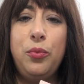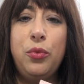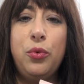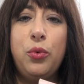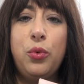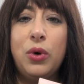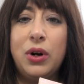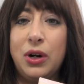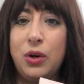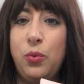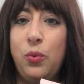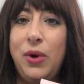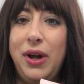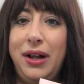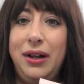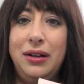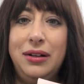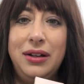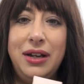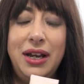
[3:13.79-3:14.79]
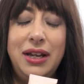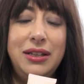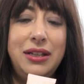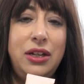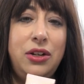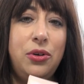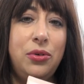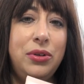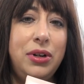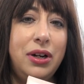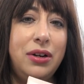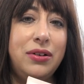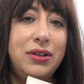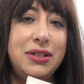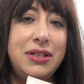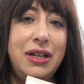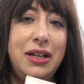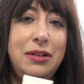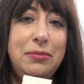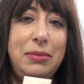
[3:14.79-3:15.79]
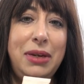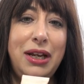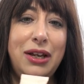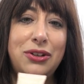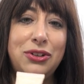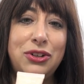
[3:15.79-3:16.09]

work well and they don't irritate me.